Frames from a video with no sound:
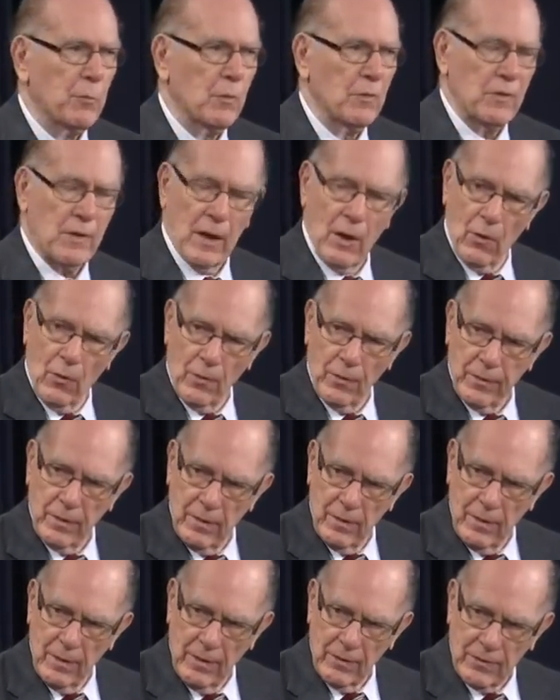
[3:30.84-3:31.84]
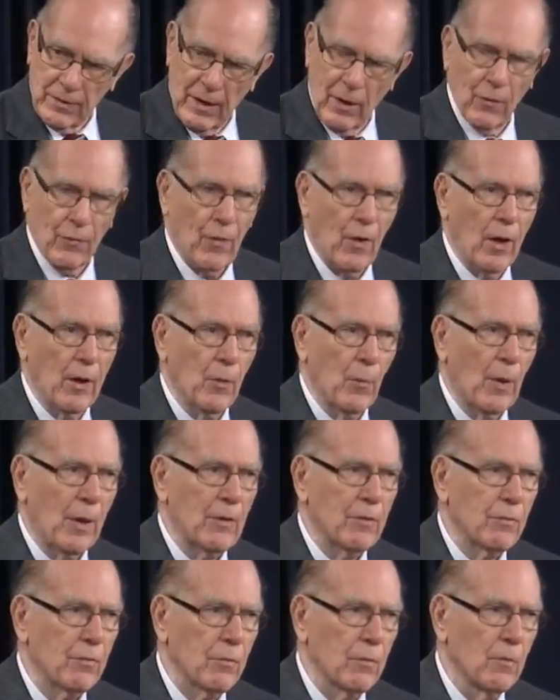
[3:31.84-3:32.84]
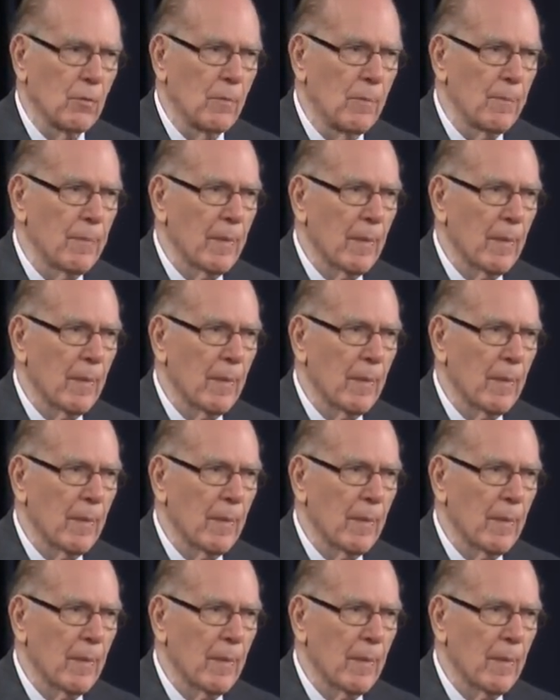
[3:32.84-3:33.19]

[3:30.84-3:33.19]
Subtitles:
was guilt, it's guilt all the way through,